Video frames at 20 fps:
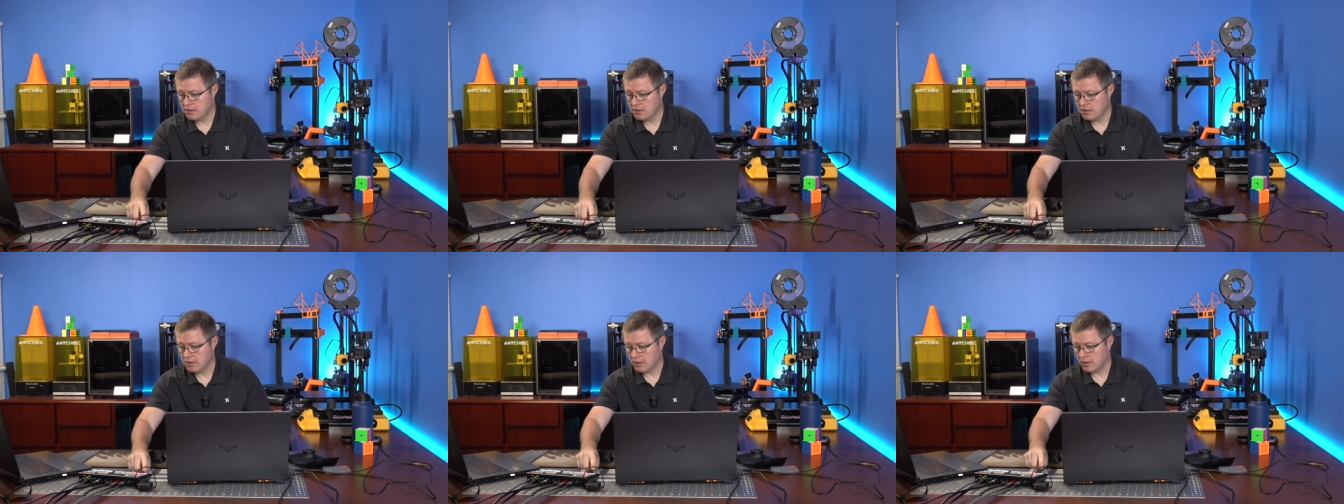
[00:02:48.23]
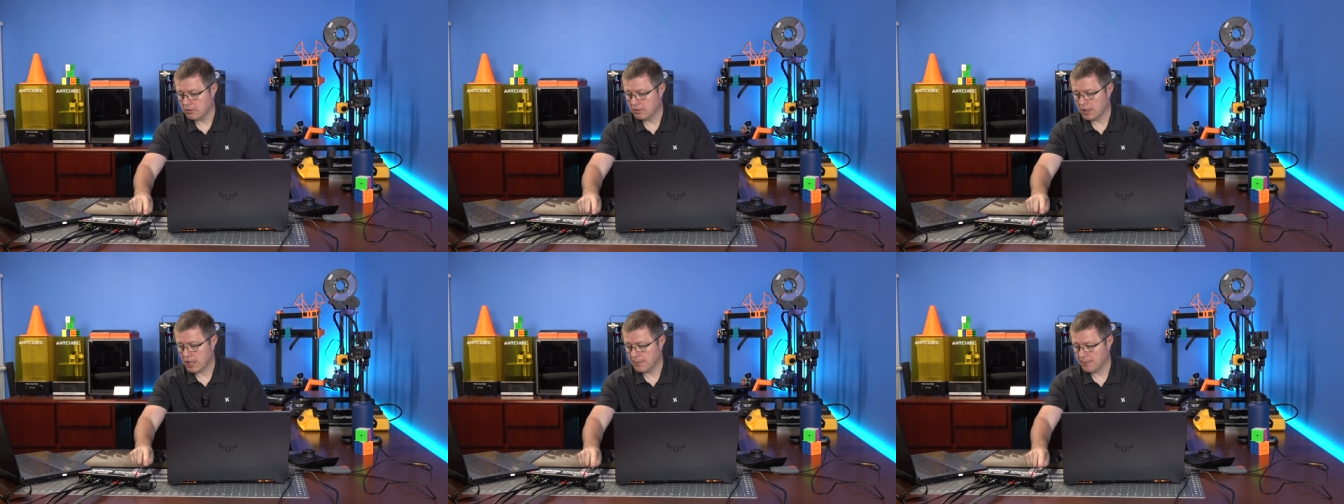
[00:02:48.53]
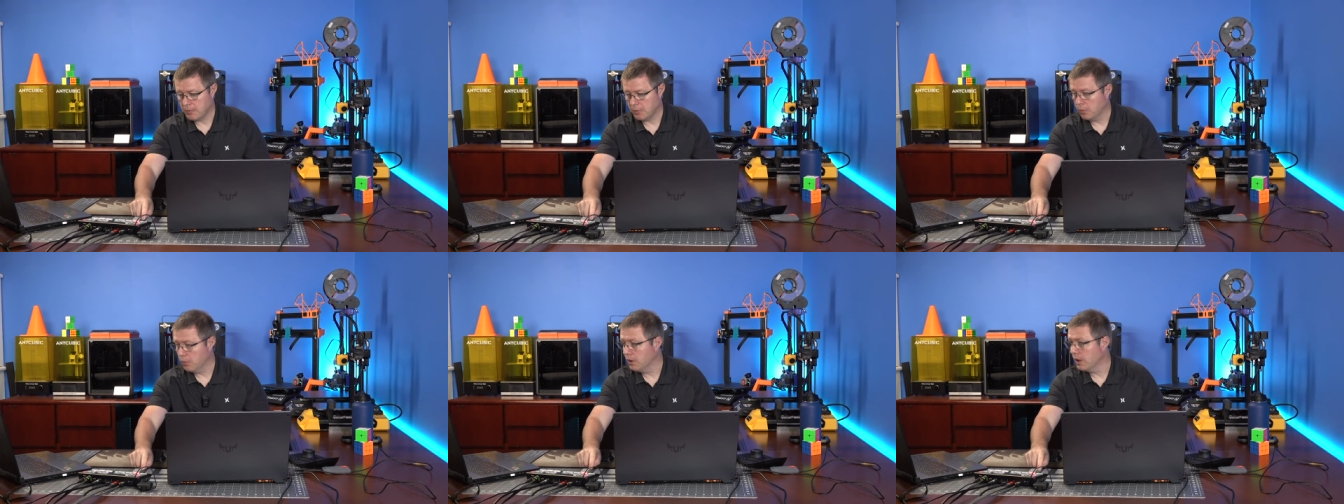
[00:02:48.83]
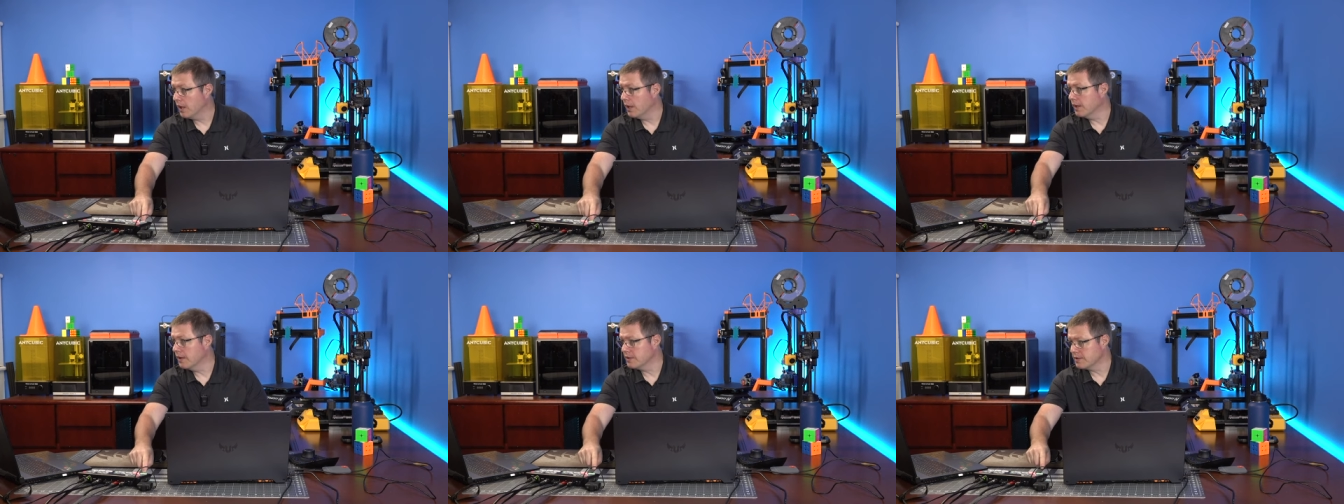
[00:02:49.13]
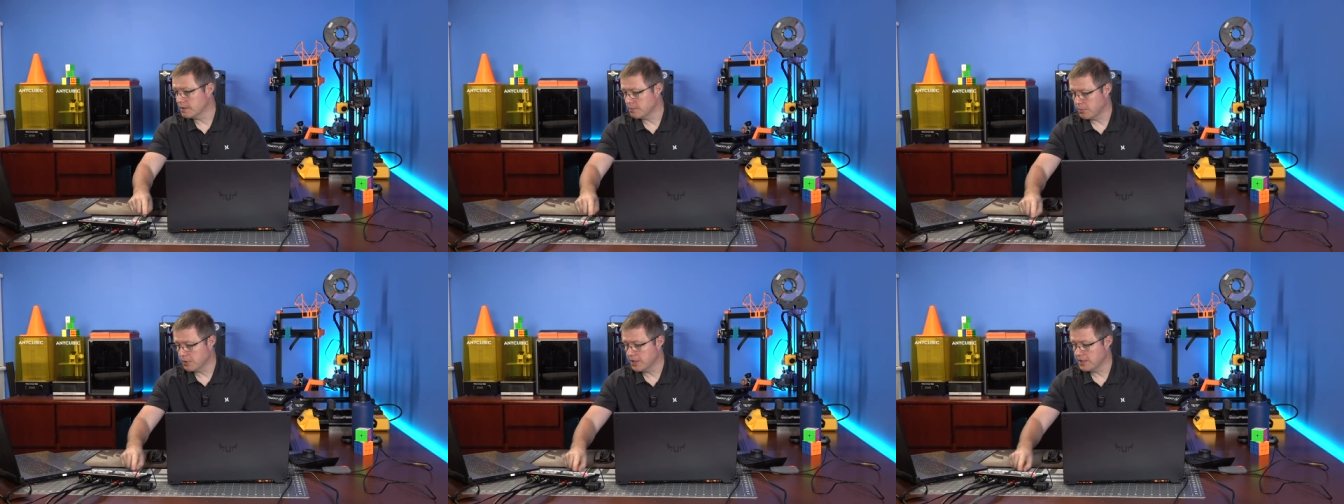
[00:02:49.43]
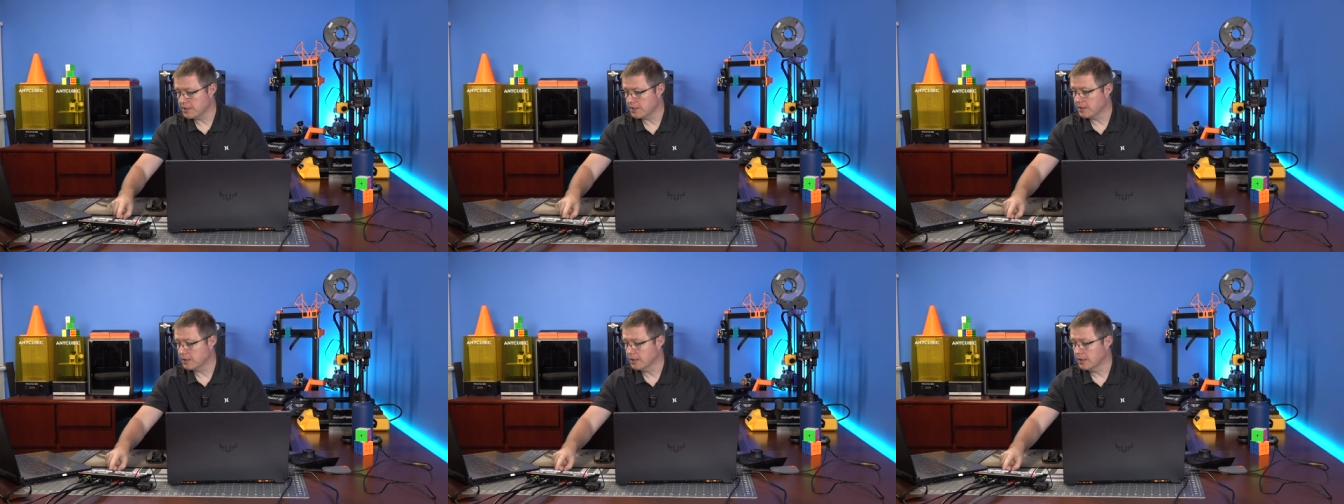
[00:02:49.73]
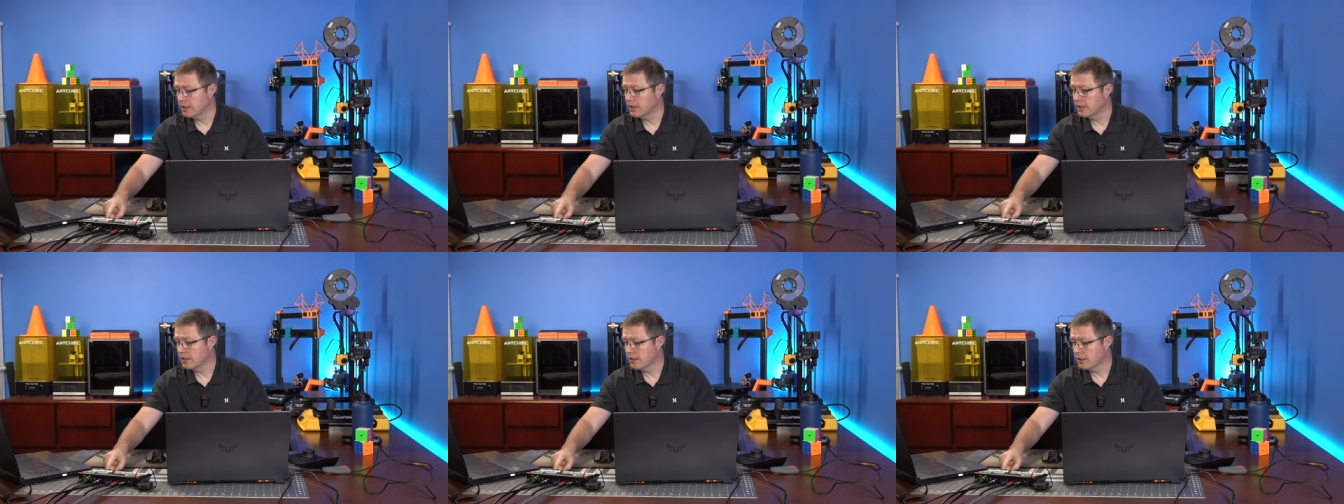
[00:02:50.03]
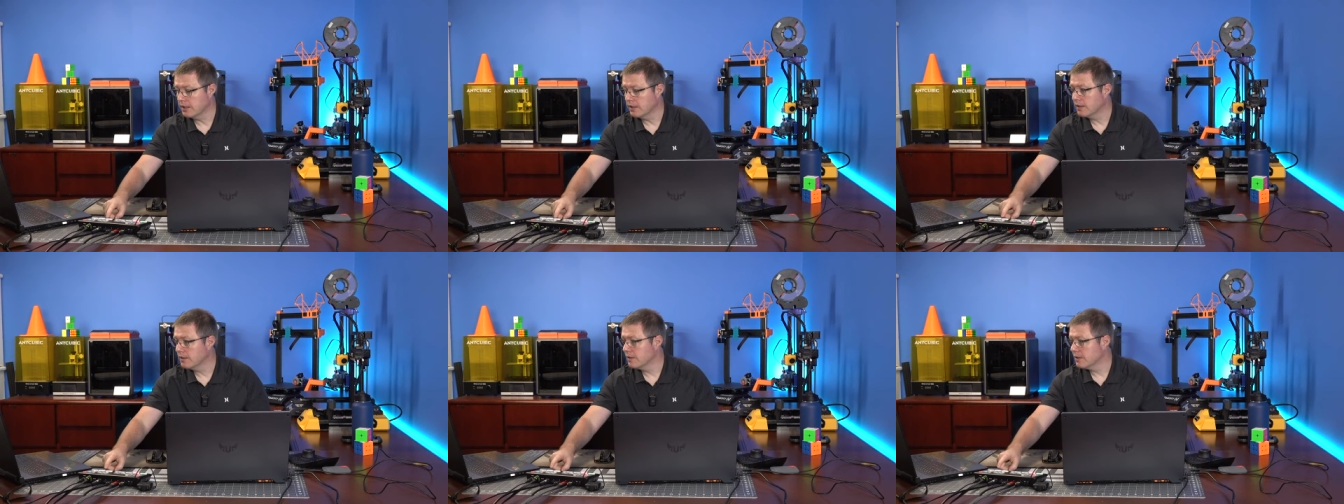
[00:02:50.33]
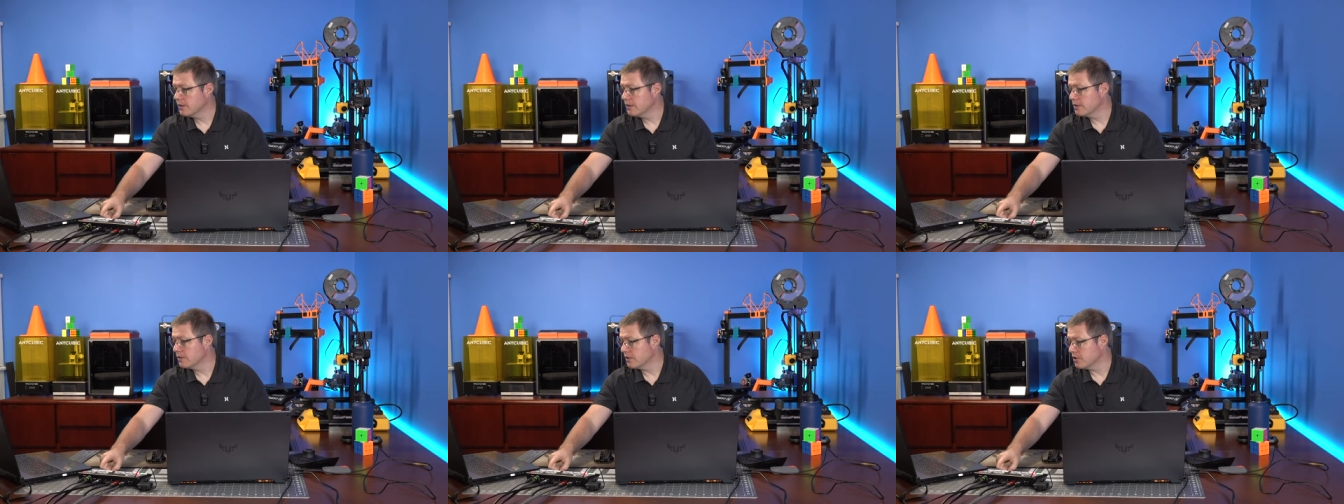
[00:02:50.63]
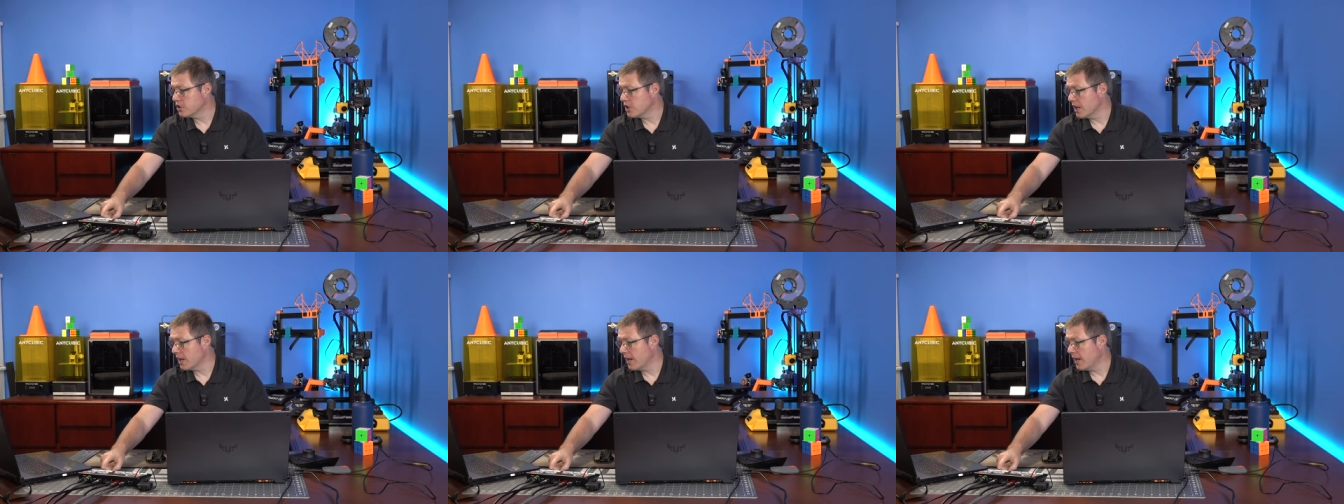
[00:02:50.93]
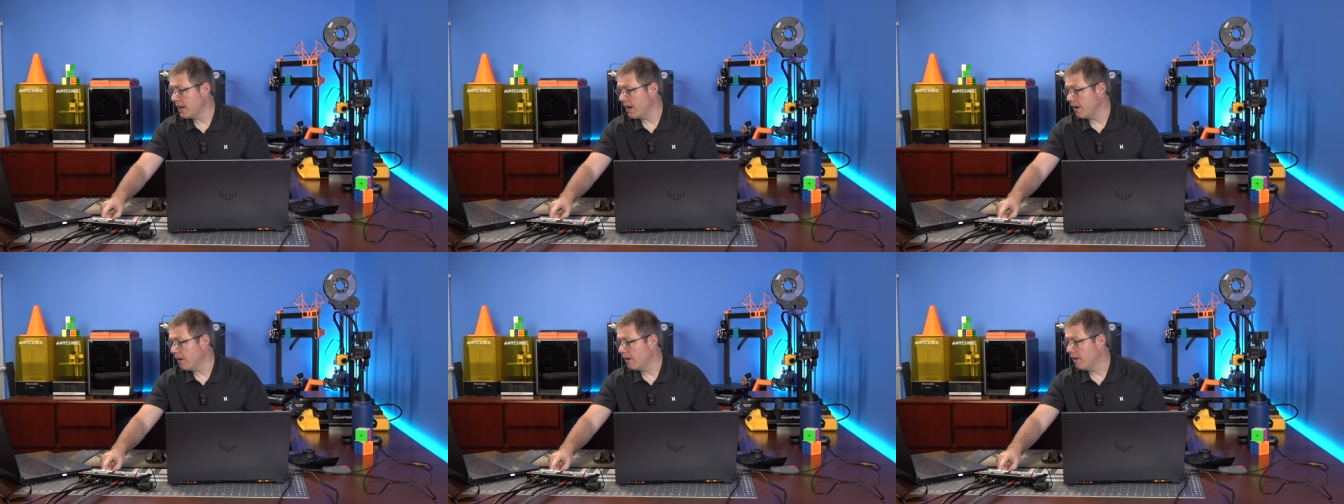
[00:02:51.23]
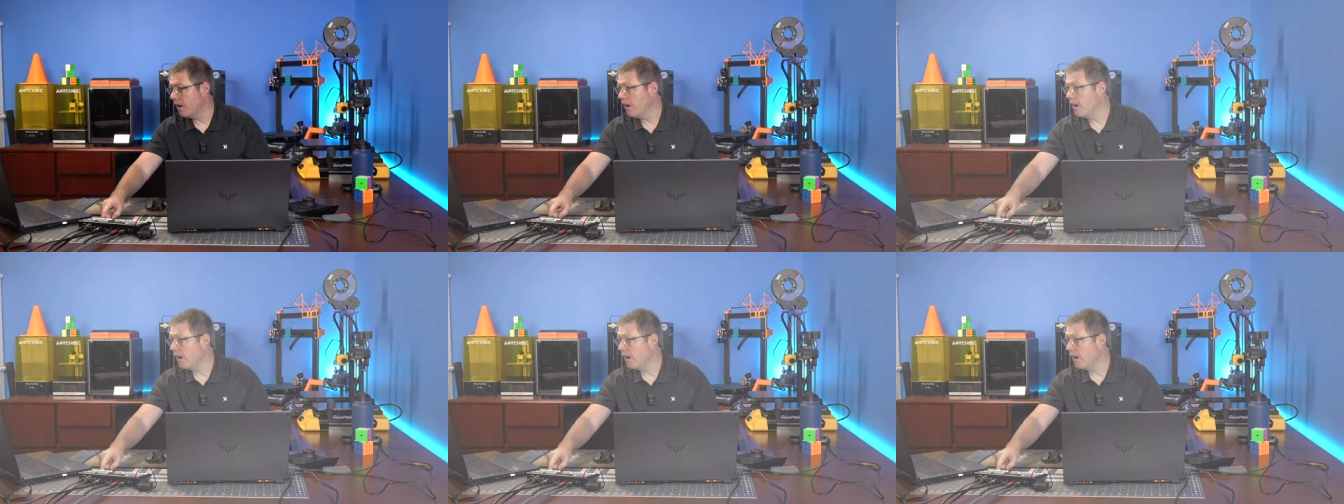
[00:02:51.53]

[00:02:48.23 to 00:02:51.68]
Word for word: no, camera one is the printer. So check it out.